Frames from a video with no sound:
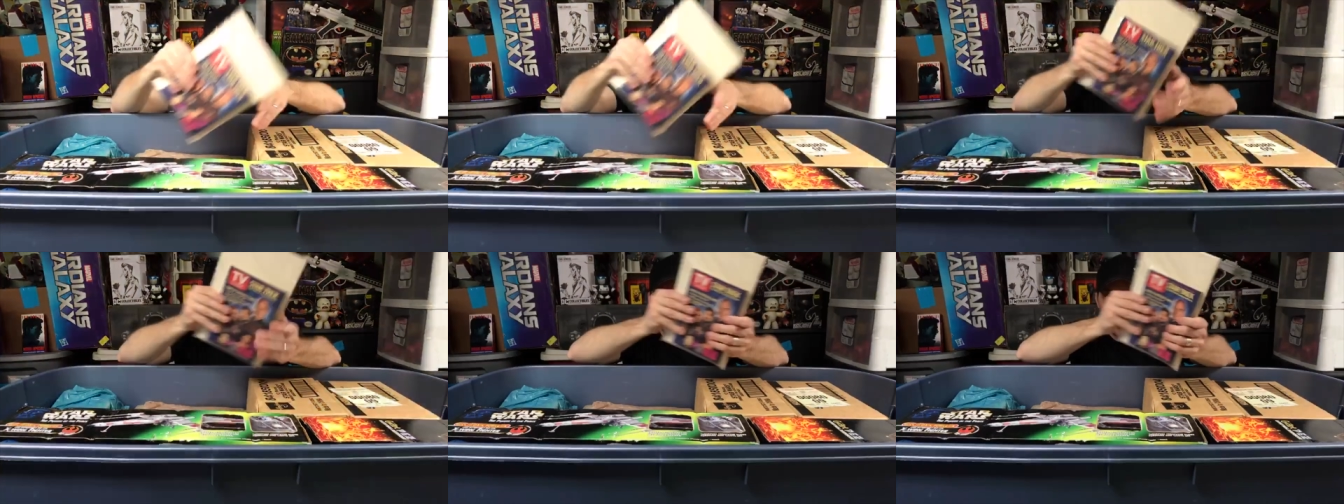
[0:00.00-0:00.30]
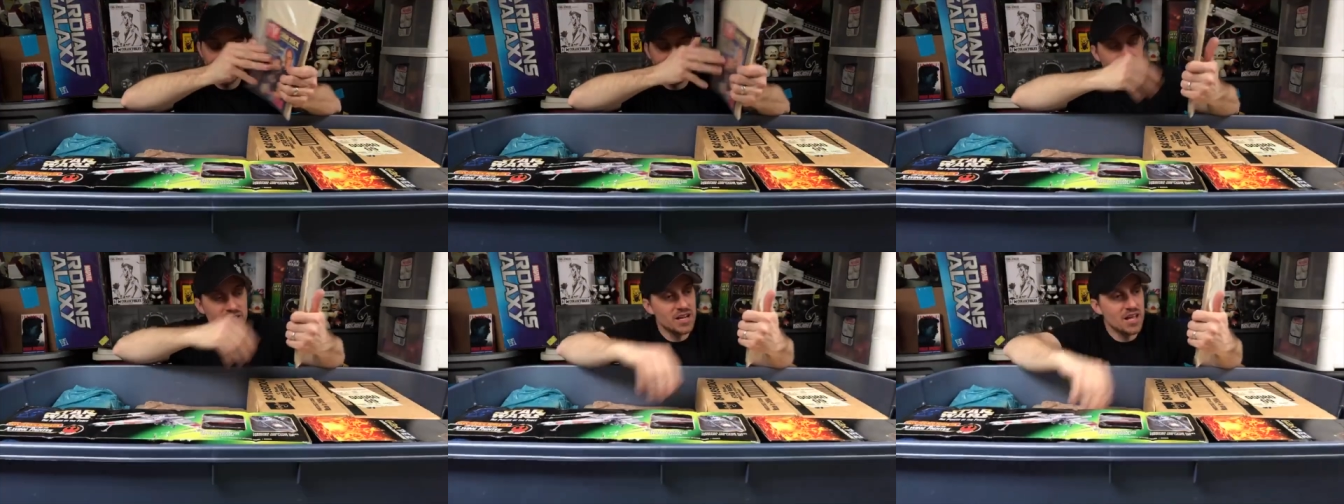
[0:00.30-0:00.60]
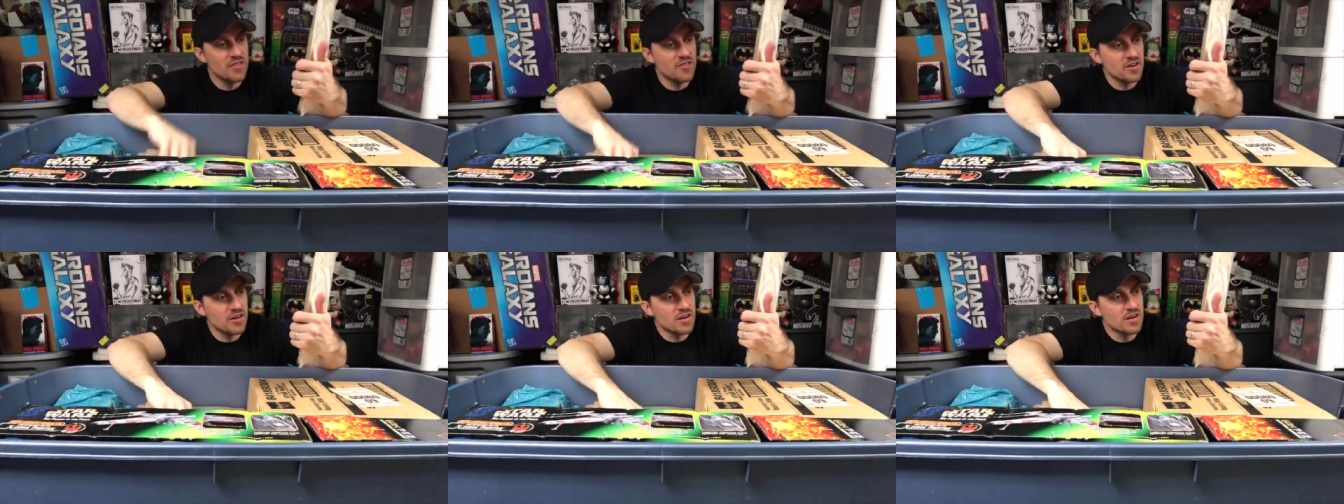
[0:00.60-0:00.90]
Here's
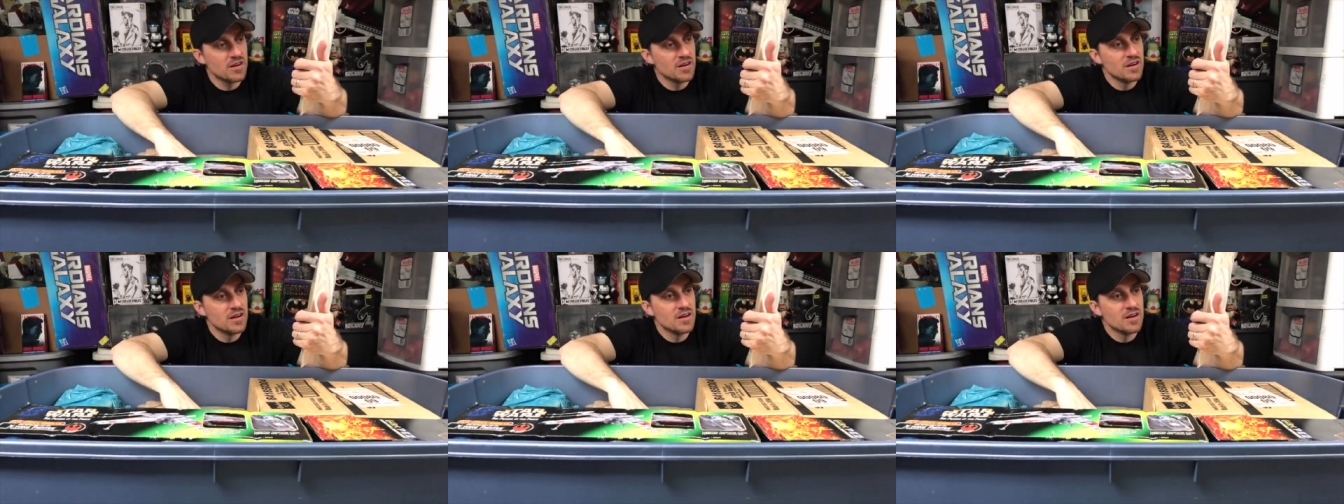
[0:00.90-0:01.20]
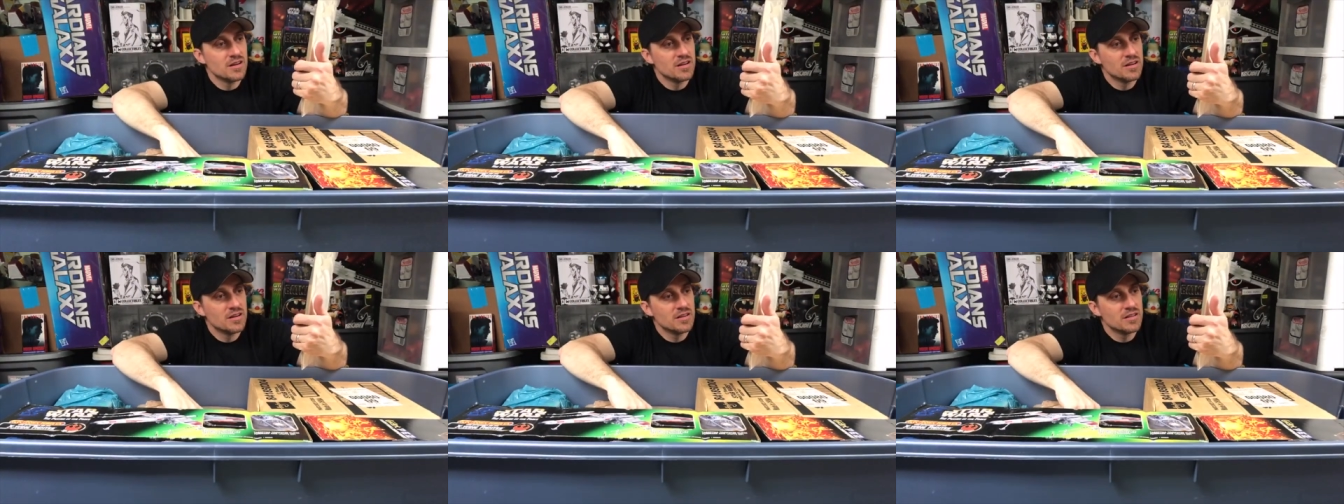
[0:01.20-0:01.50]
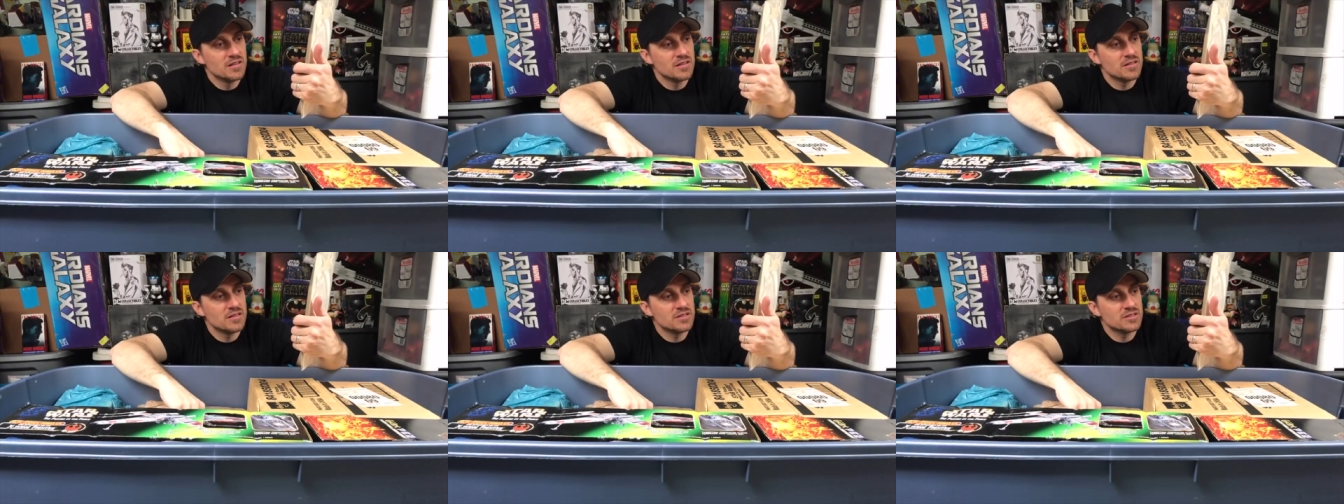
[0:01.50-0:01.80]
another
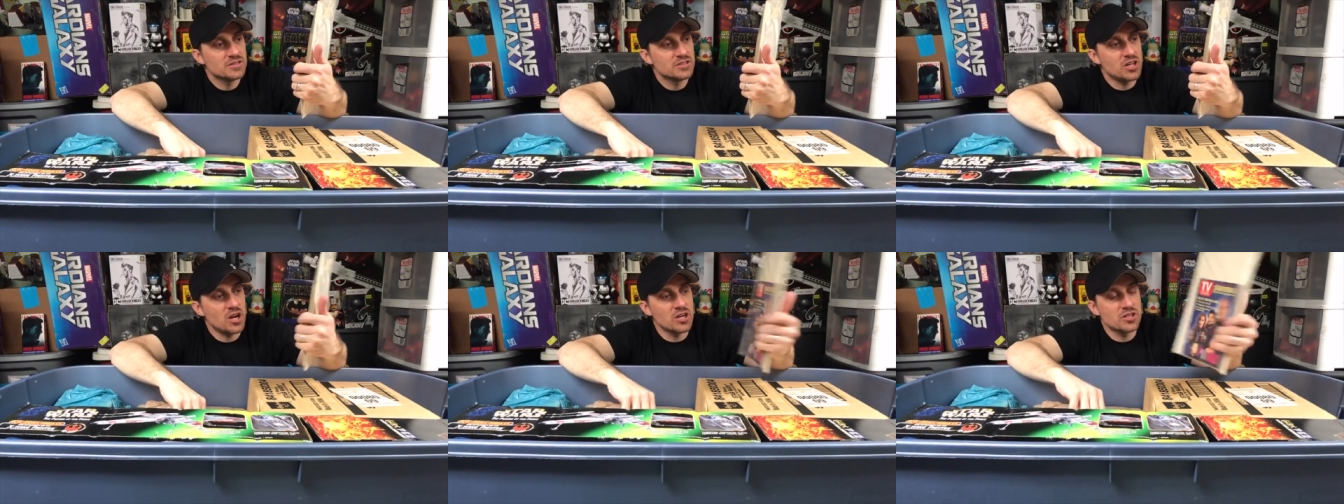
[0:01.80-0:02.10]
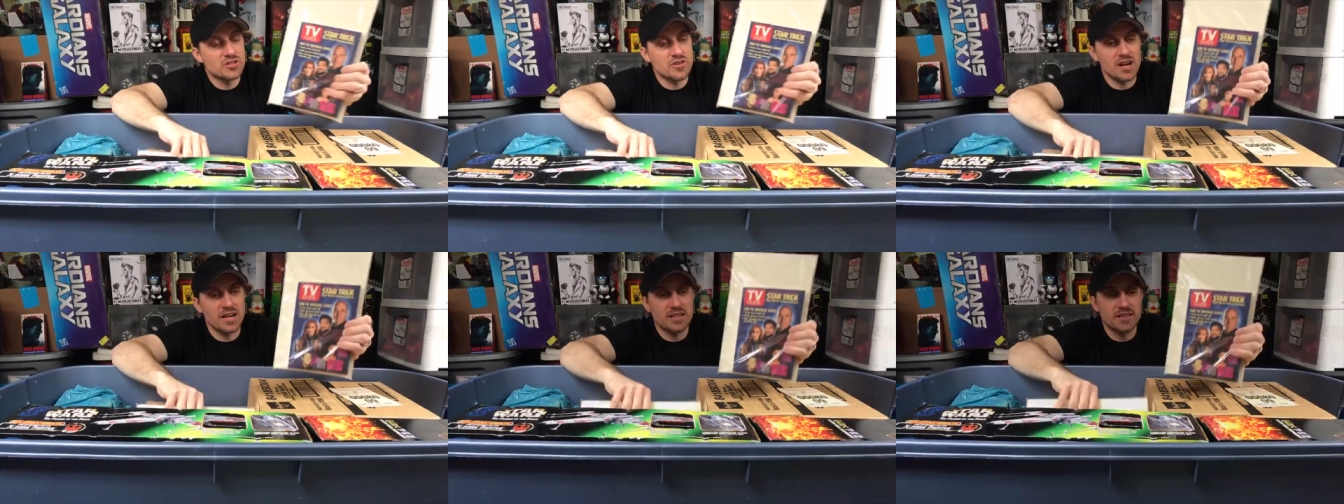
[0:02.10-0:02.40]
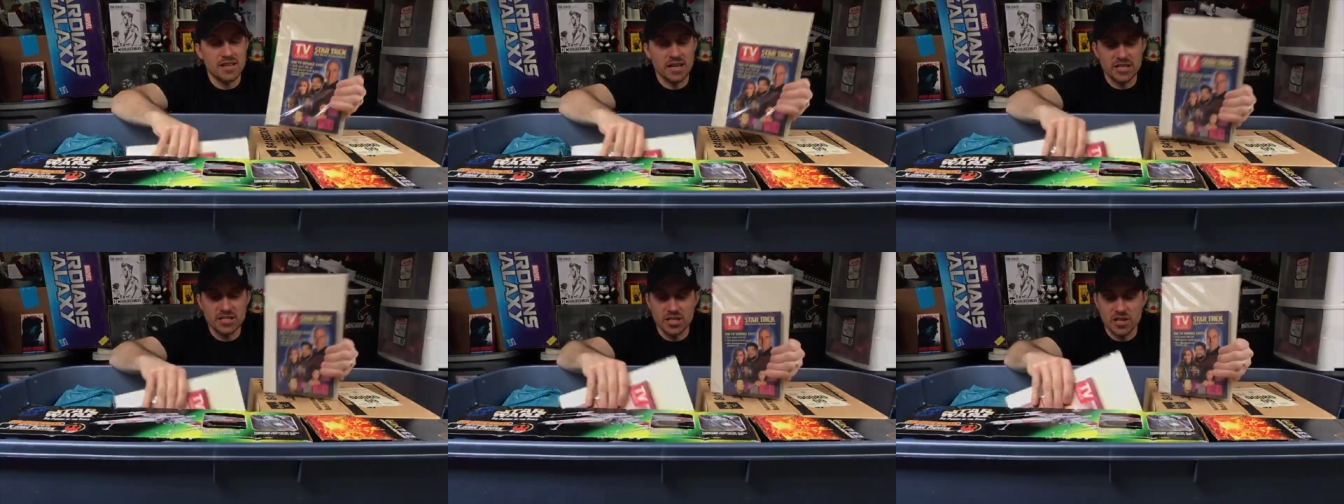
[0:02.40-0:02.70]
Star Trek
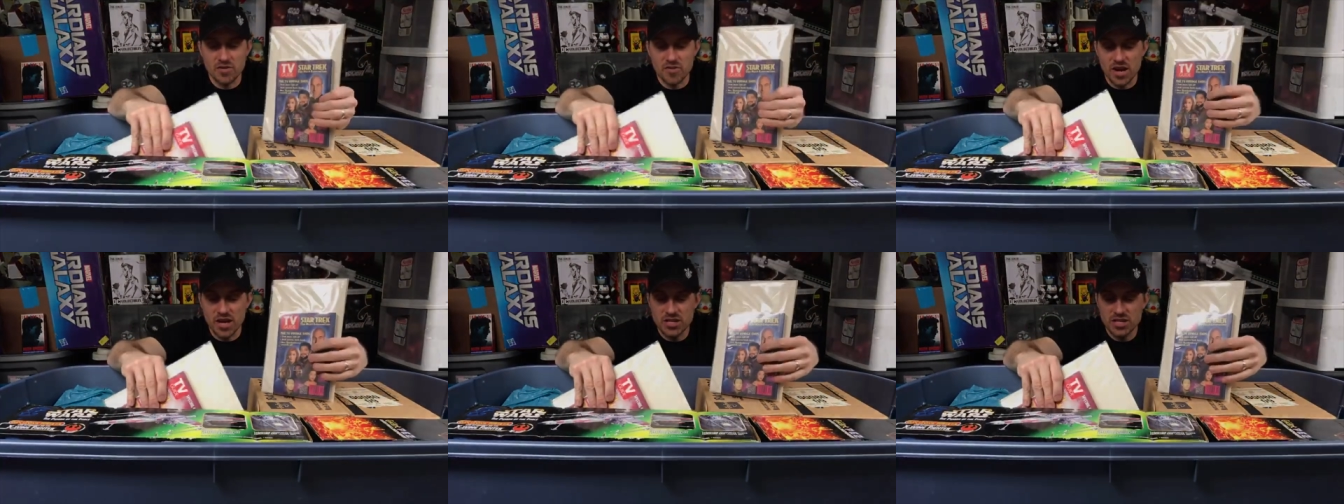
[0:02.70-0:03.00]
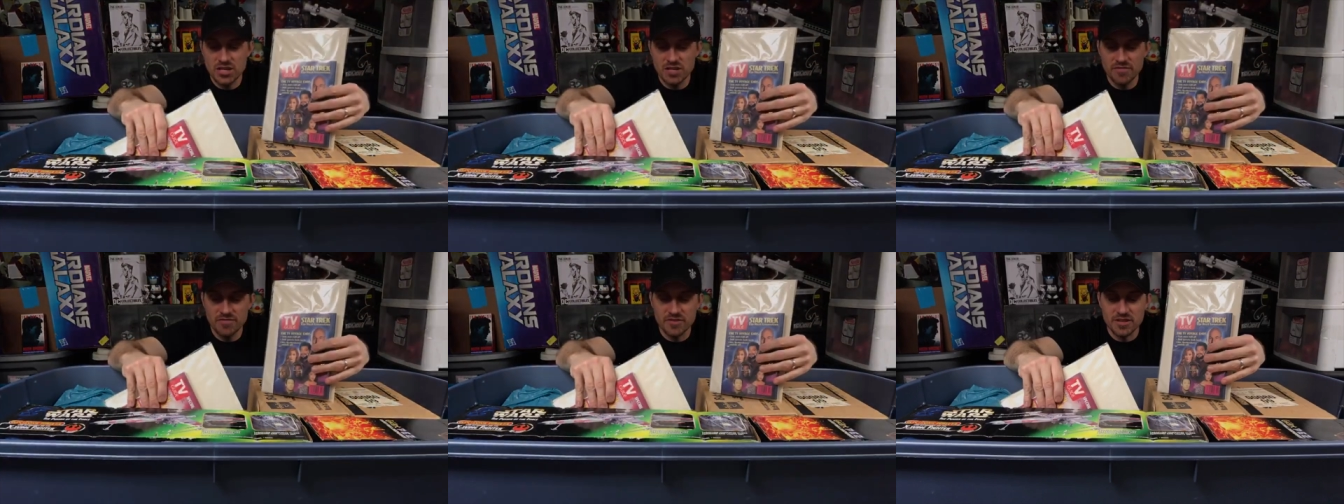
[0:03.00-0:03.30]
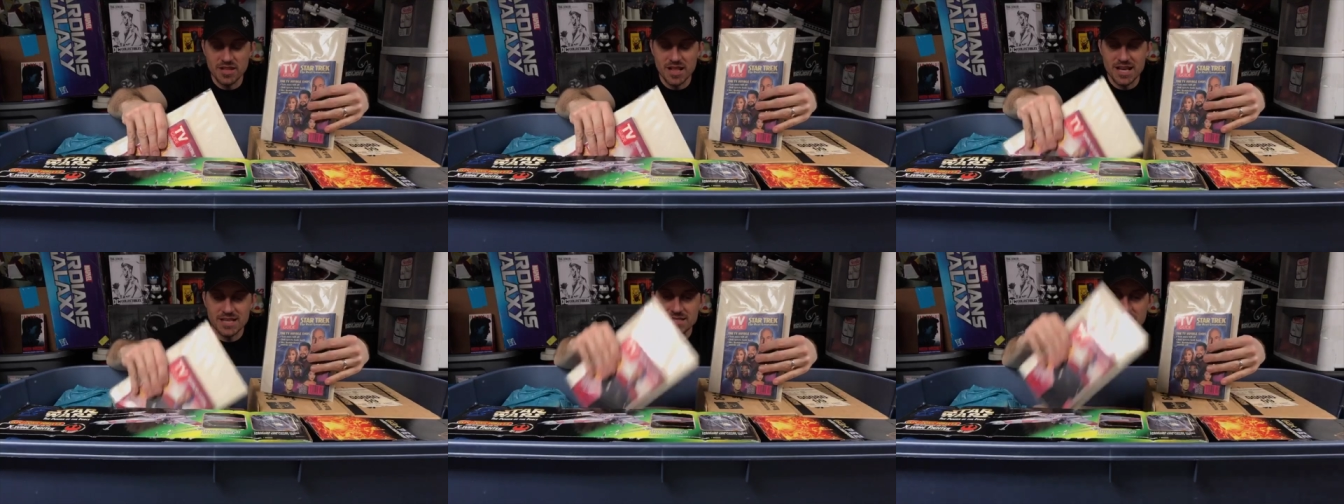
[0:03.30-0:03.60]
Next Generation for the
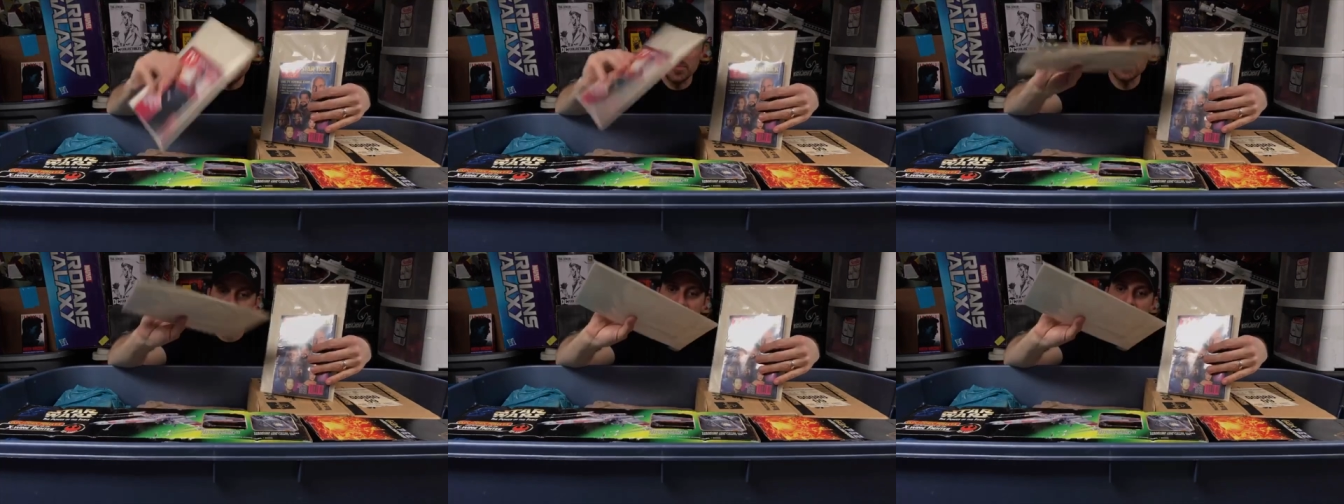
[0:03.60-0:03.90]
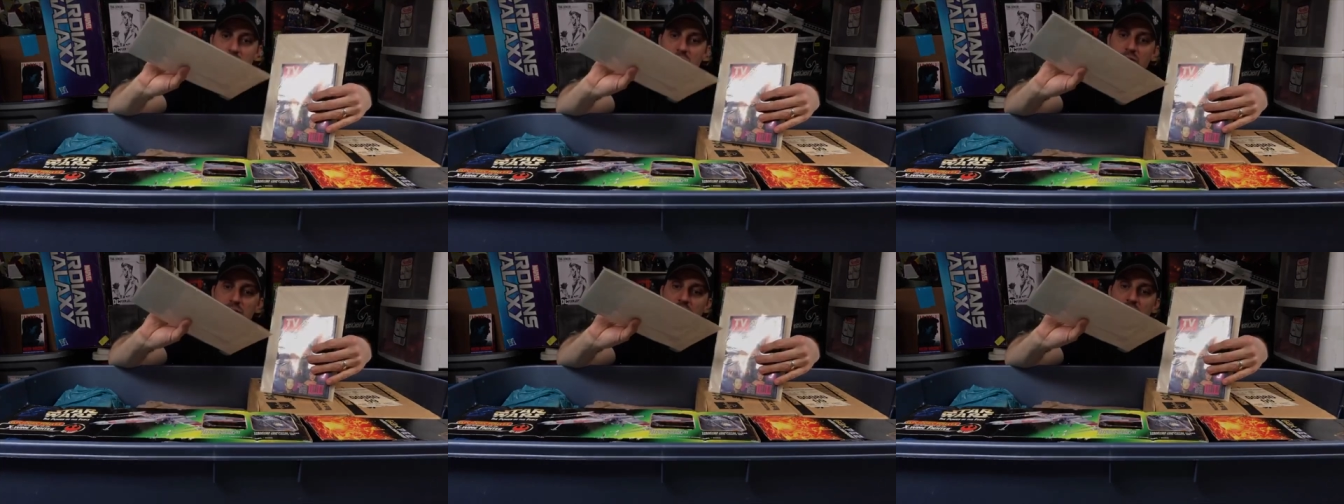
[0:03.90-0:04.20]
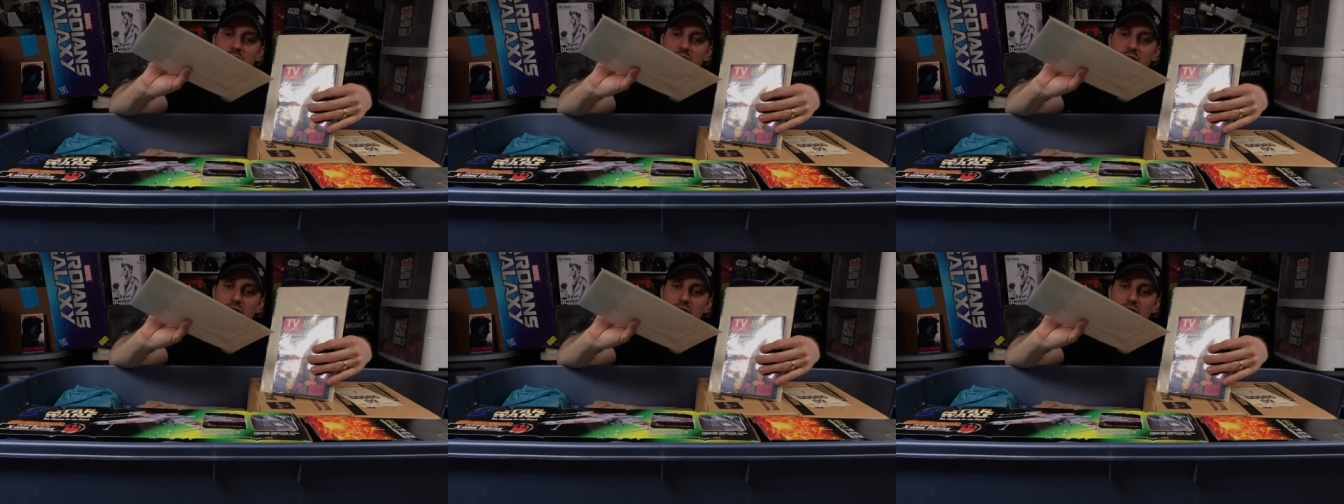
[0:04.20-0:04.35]
last episode.